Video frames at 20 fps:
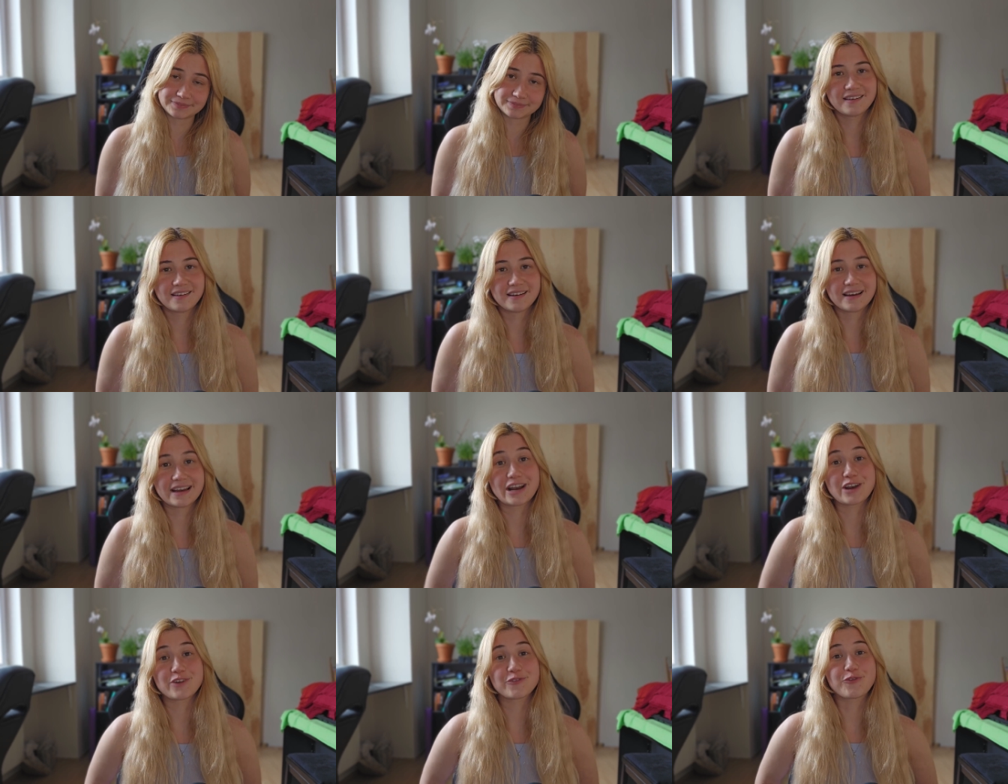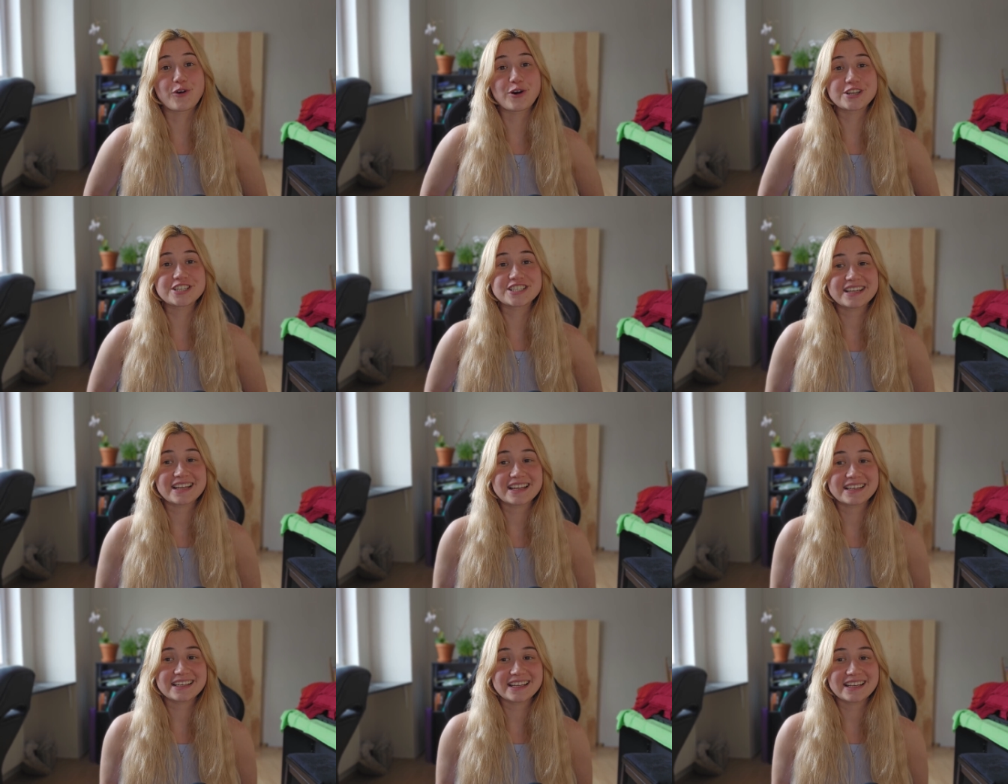And
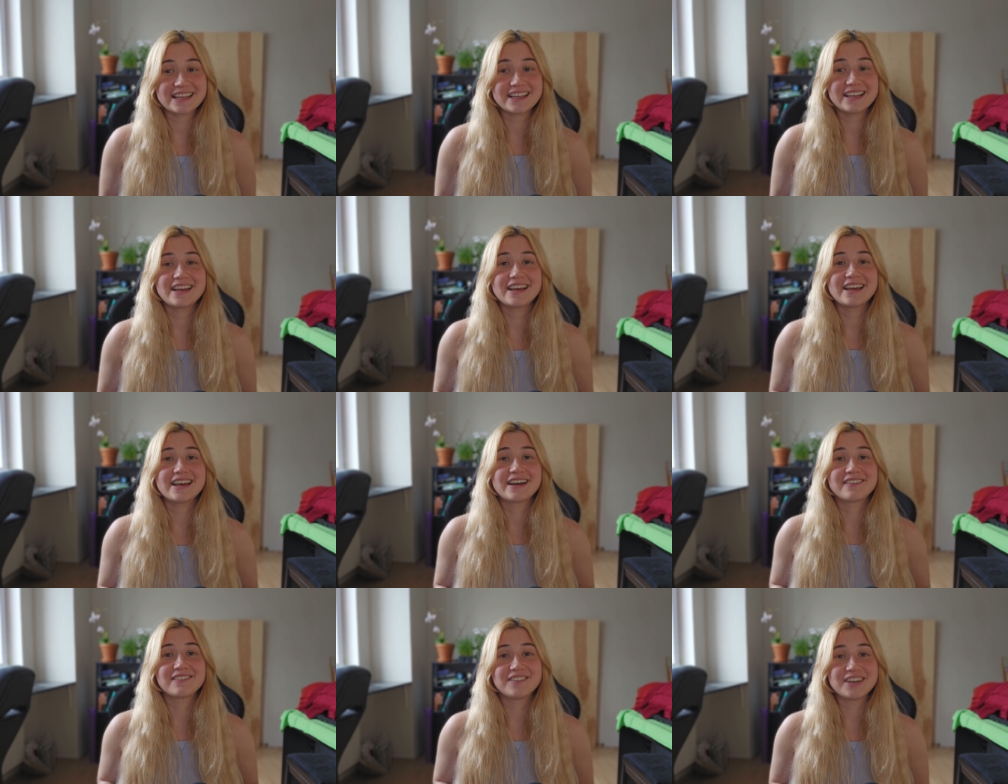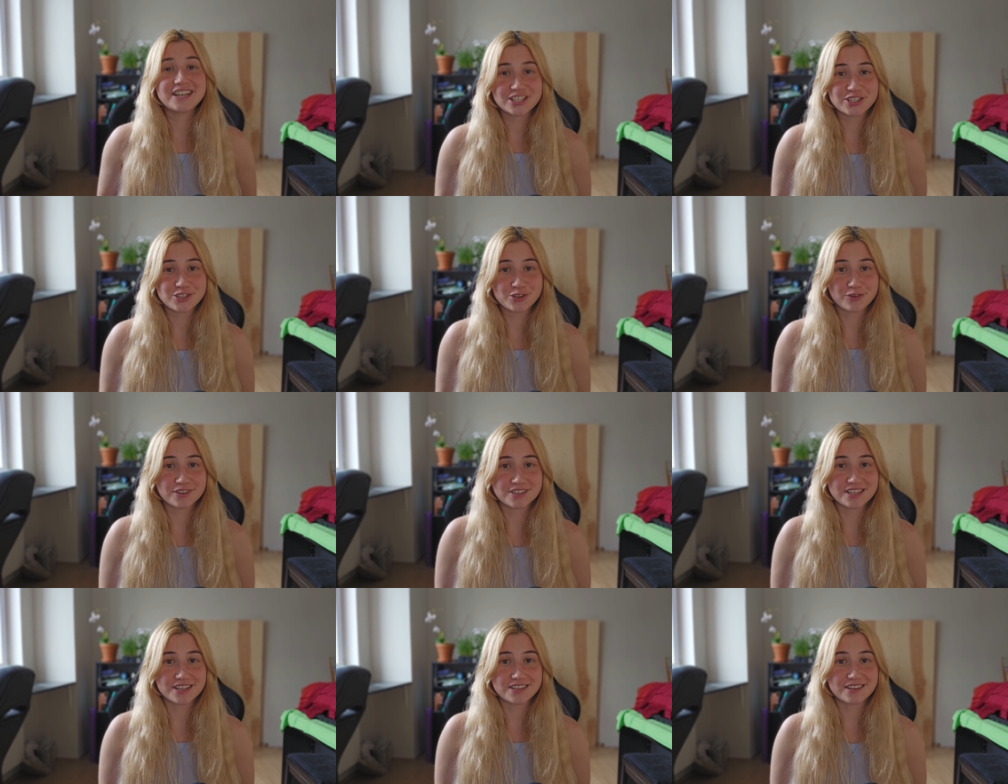unfortunately,
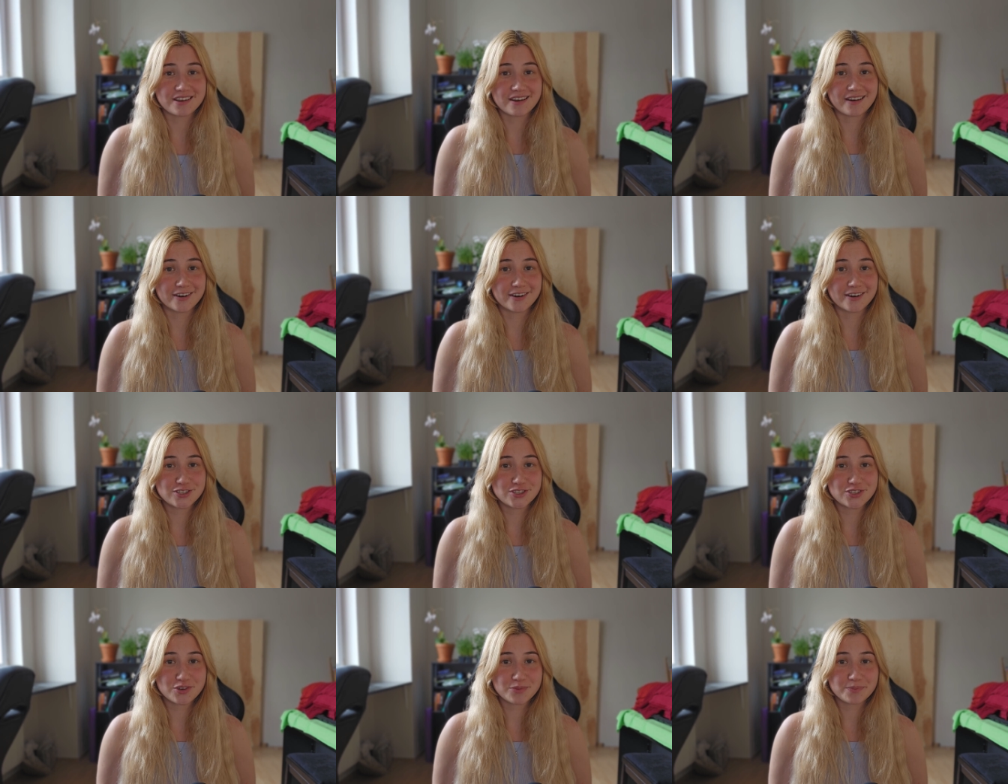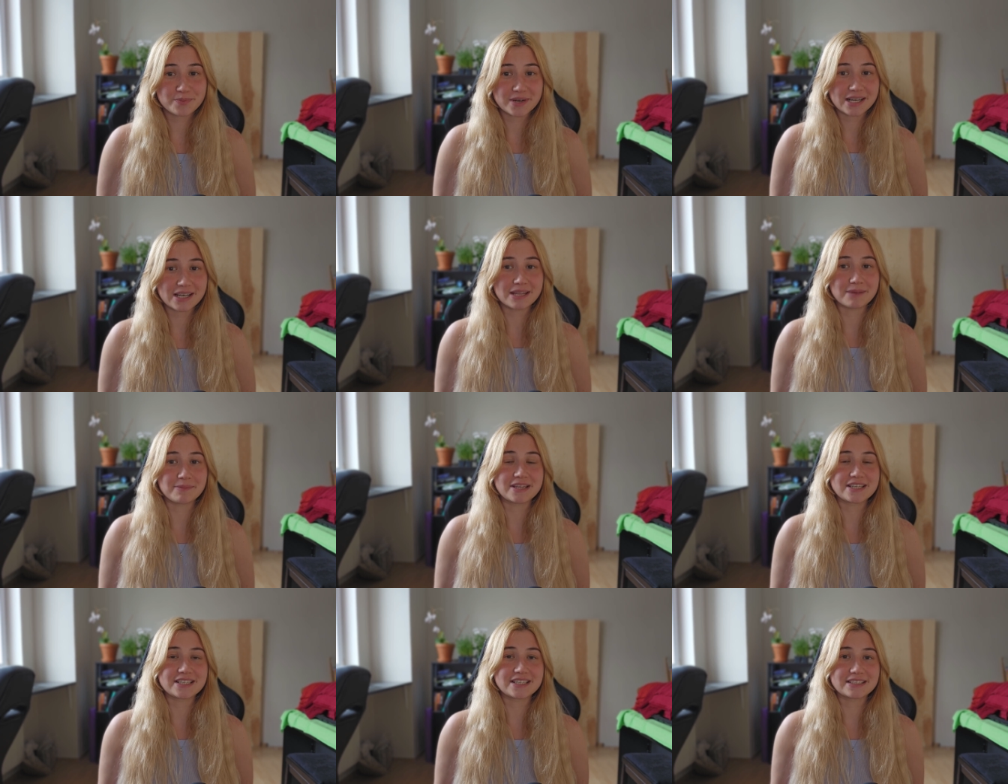resources are super
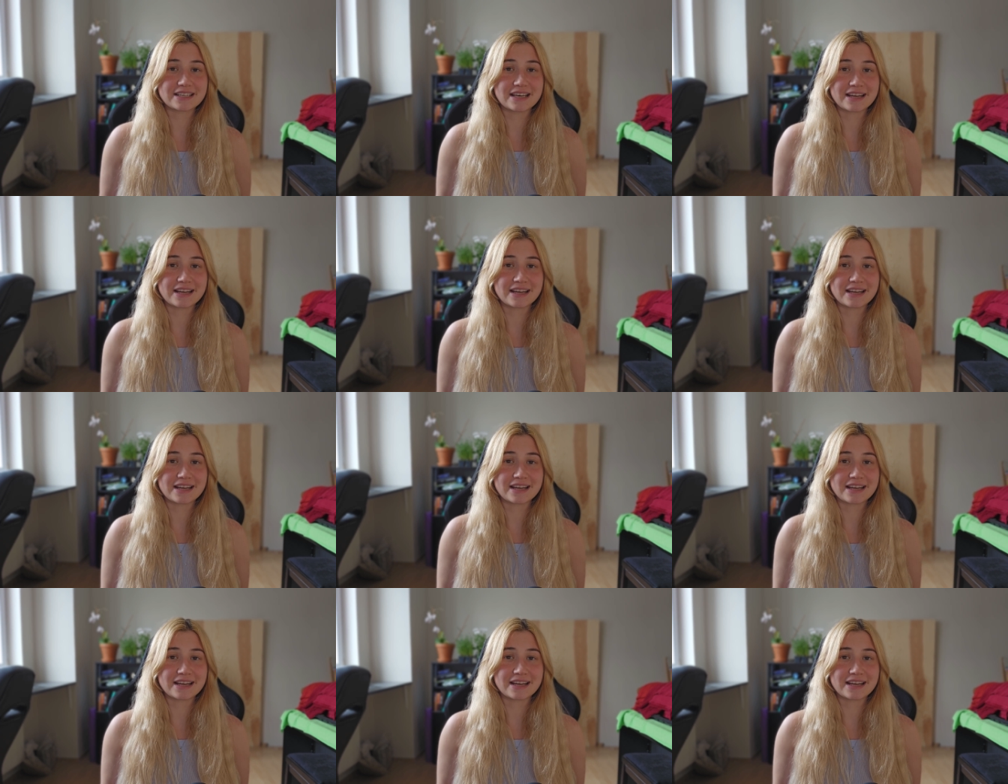limited